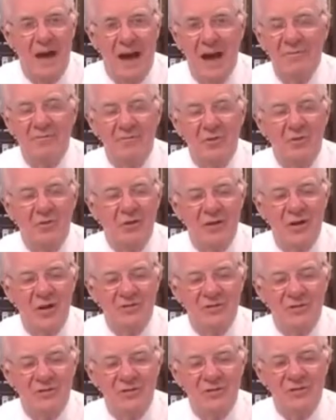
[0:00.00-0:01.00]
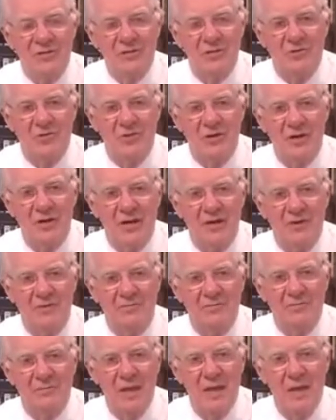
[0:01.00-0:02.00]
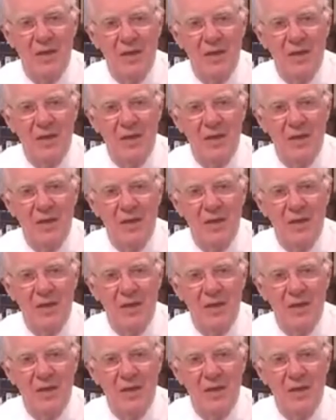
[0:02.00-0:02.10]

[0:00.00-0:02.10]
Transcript: I have no intentions of slowing down.